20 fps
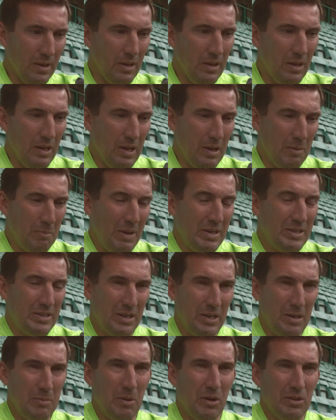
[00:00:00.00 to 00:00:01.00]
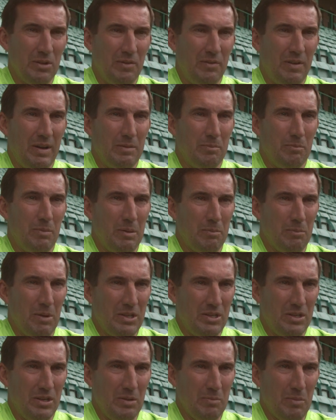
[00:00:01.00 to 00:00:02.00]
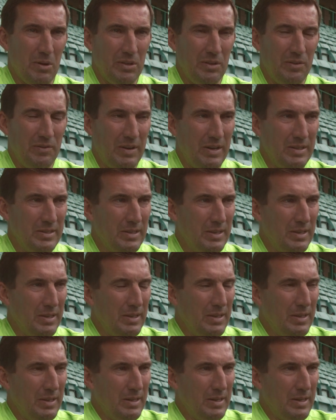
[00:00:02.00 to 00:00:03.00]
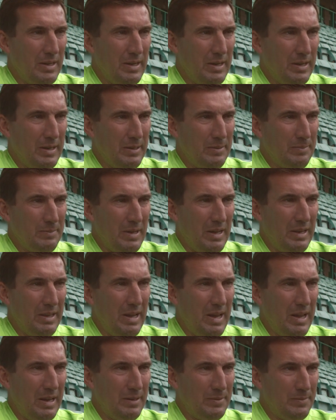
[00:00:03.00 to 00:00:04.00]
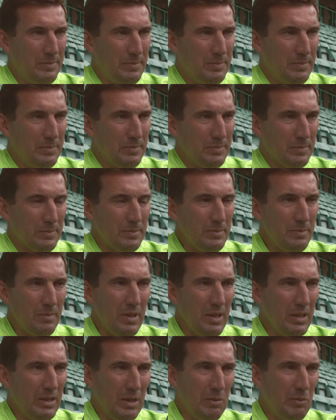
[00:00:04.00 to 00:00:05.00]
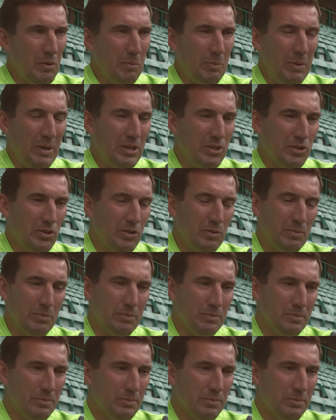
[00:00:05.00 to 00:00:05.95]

basically body fat, measuring the body fat. And then there will be some